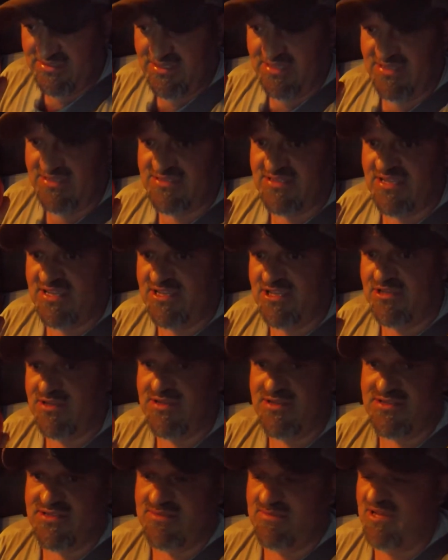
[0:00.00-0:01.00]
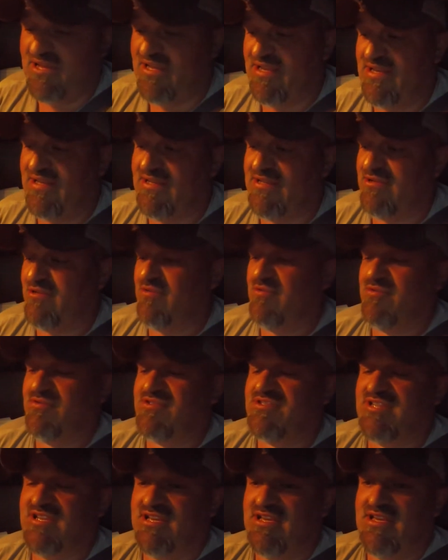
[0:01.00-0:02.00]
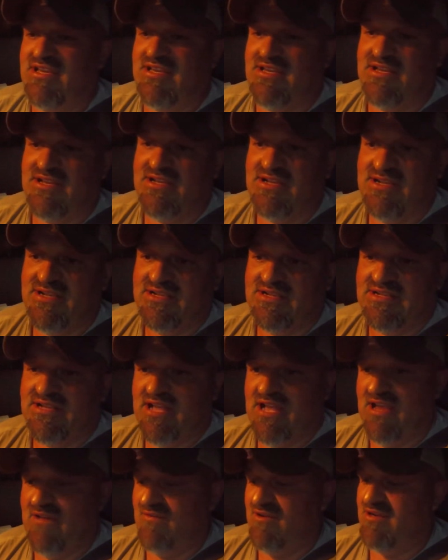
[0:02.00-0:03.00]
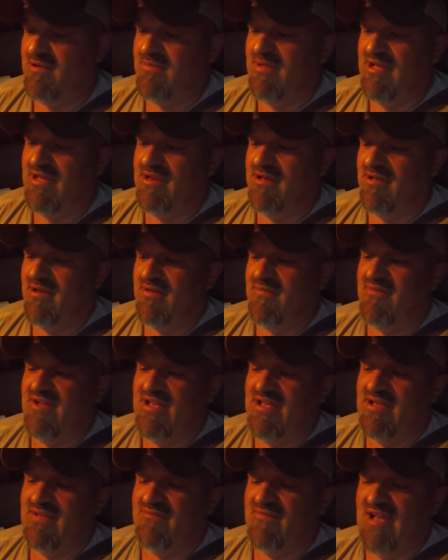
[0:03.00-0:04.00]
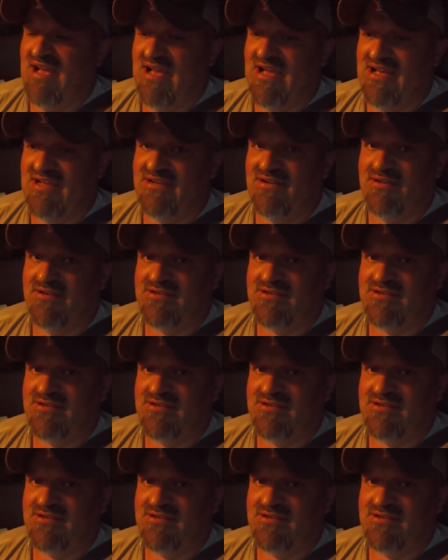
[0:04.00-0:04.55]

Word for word: is a good tomato. And you can see every tomato on the vine